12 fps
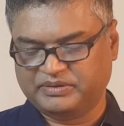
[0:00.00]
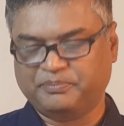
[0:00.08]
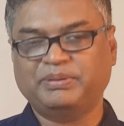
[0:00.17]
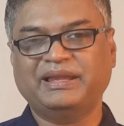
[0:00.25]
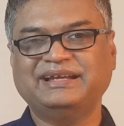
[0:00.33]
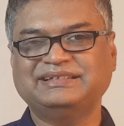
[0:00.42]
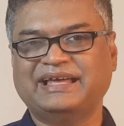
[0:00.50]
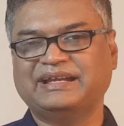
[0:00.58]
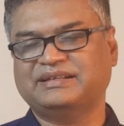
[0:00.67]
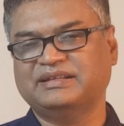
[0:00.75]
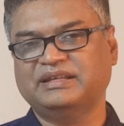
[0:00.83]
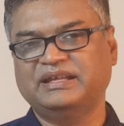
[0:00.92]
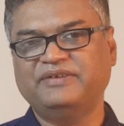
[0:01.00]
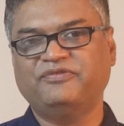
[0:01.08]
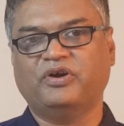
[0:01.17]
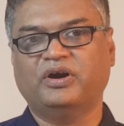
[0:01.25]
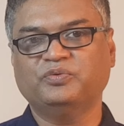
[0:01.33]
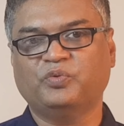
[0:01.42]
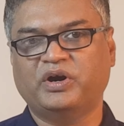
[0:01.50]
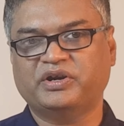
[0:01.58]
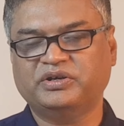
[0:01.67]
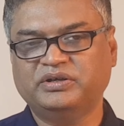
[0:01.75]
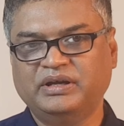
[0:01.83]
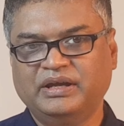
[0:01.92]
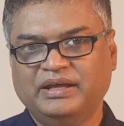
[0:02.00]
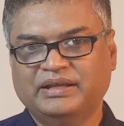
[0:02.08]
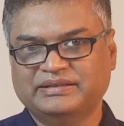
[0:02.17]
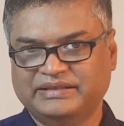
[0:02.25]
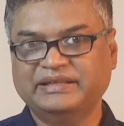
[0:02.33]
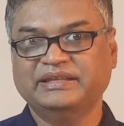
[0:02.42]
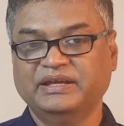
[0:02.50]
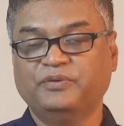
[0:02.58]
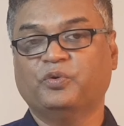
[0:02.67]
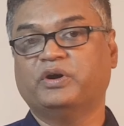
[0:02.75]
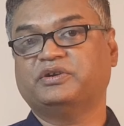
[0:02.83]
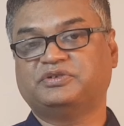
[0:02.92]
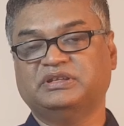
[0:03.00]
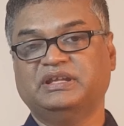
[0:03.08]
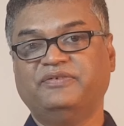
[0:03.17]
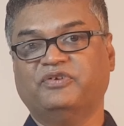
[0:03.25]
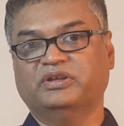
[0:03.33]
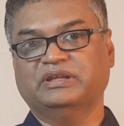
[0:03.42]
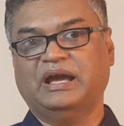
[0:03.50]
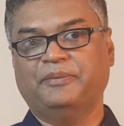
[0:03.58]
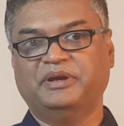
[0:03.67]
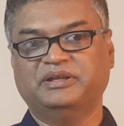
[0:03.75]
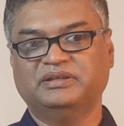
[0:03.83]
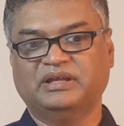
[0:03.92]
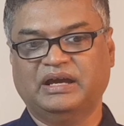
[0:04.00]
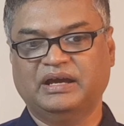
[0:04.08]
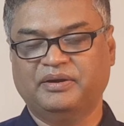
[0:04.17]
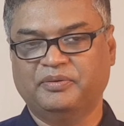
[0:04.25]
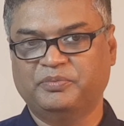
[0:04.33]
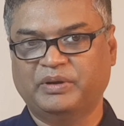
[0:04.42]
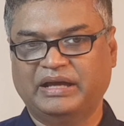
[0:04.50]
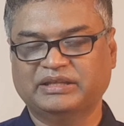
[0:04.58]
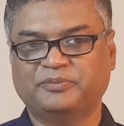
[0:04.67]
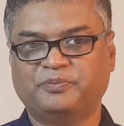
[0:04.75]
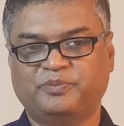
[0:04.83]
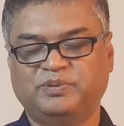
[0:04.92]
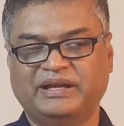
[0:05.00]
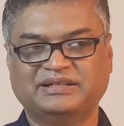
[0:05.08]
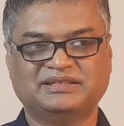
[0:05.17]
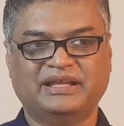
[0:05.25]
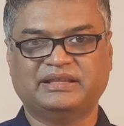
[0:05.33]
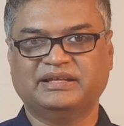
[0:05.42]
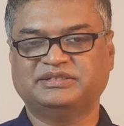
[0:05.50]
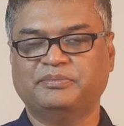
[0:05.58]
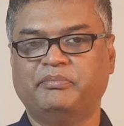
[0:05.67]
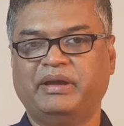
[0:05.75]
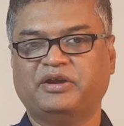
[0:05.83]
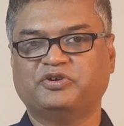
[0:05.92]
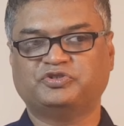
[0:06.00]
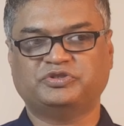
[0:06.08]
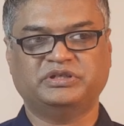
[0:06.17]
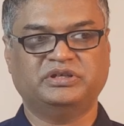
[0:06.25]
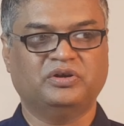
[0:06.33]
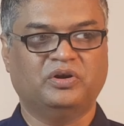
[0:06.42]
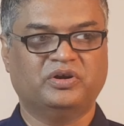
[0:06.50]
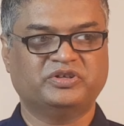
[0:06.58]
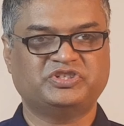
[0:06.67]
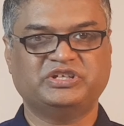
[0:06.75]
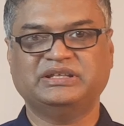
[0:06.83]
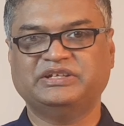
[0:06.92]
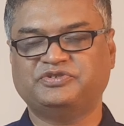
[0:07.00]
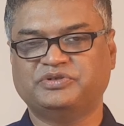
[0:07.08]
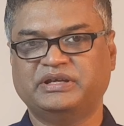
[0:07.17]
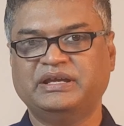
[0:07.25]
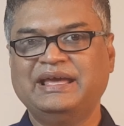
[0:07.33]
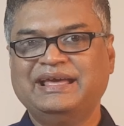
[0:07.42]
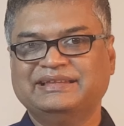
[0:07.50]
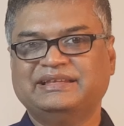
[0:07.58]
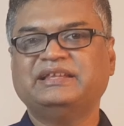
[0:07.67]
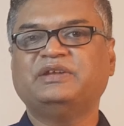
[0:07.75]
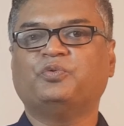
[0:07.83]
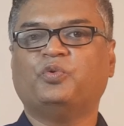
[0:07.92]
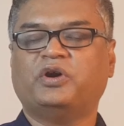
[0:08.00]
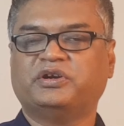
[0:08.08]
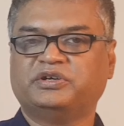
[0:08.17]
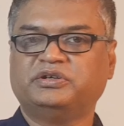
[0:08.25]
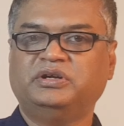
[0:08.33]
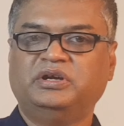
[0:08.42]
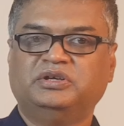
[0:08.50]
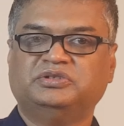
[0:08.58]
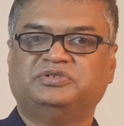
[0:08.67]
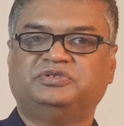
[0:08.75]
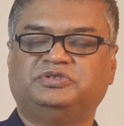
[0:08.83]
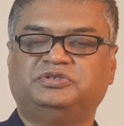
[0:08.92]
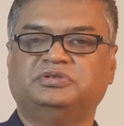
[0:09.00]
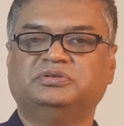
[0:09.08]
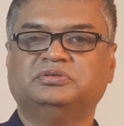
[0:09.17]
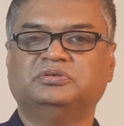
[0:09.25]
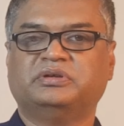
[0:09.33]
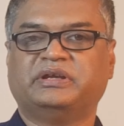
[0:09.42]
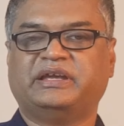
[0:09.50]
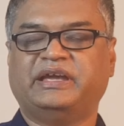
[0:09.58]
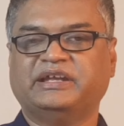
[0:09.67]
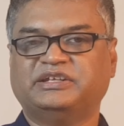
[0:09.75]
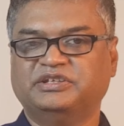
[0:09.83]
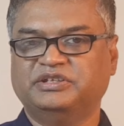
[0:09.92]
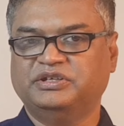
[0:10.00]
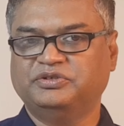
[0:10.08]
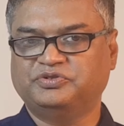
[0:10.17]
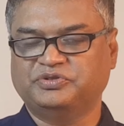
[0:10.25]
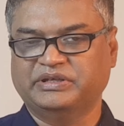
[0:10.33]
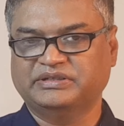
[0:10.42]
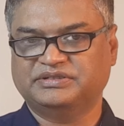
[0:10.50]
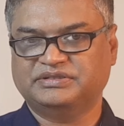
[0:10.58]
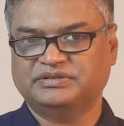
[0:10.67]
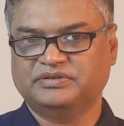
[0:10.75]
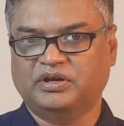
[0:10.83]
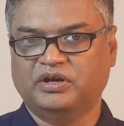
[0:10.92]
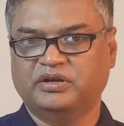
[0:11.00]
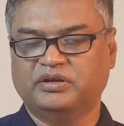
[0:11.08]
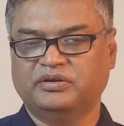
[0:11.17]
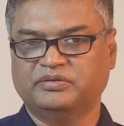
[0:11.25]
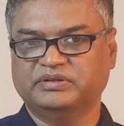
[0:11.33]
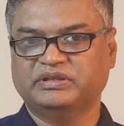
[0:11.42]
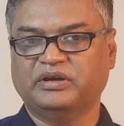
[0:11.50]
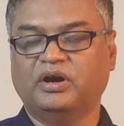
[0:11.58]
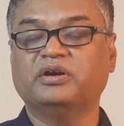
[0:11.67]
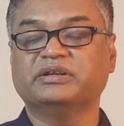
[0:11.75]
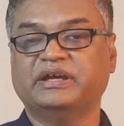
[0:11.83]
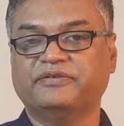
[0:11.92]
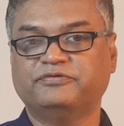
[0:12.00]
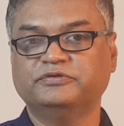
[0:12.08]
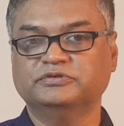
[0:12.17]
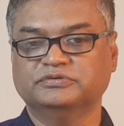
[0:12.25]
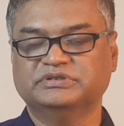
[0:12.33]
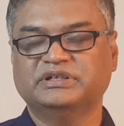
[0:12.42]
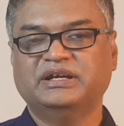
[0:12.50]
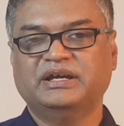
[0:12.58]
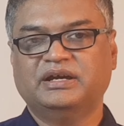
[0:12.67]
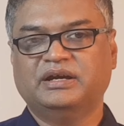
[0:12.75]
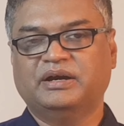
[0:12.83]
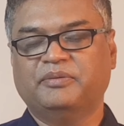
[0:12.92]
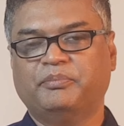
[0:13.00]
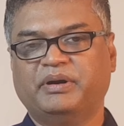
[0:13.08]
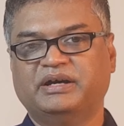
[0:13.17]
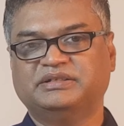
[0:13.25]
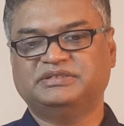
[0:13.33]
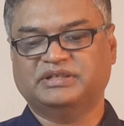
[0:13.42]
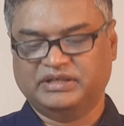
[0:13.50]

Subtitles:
Plants that live on water, they need water to live on. I mean, other plants like, let's say, mango tree or chili tree, they need water to get nutrients or their food. But